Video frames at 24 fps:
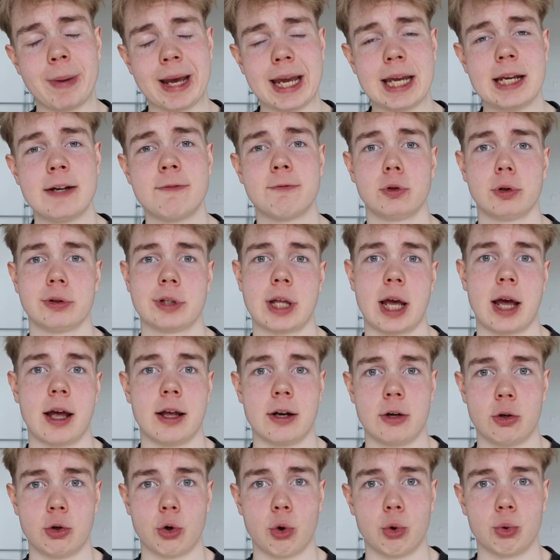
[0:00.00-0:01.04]
painful
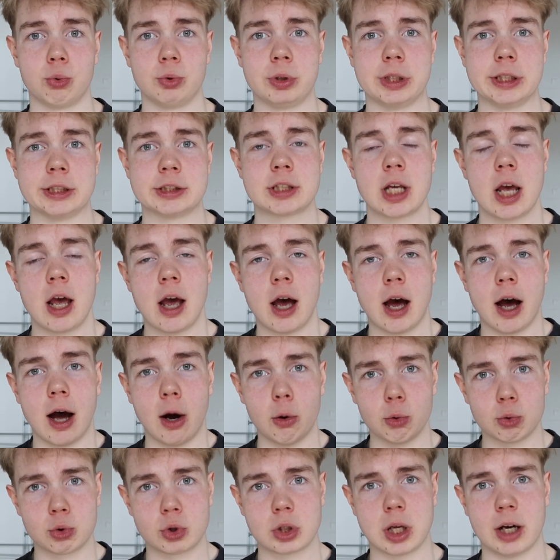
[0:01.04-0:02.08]
that road is,
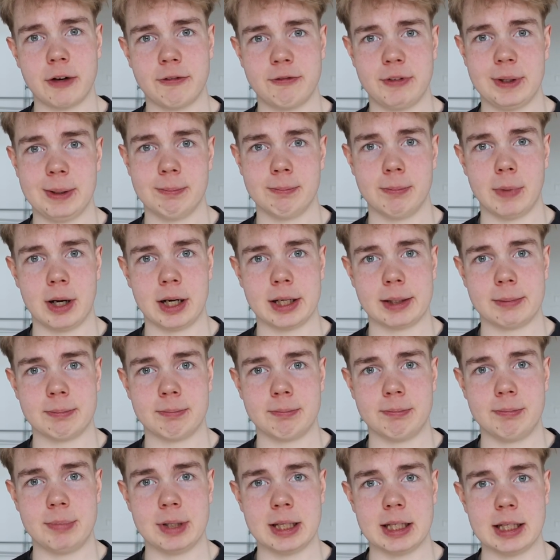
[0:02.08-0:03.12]
how tough it
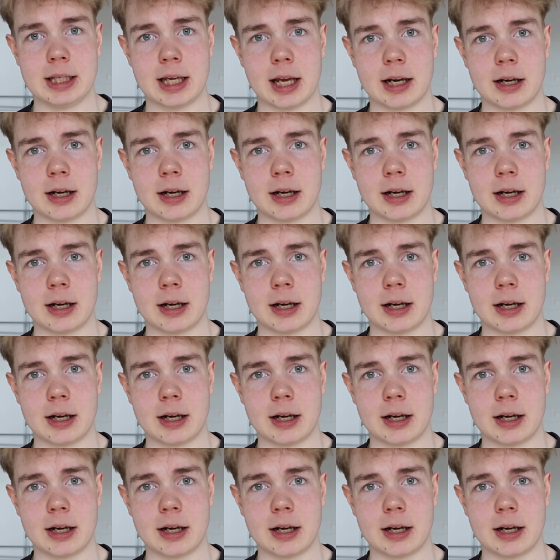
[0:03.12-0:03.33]
might be,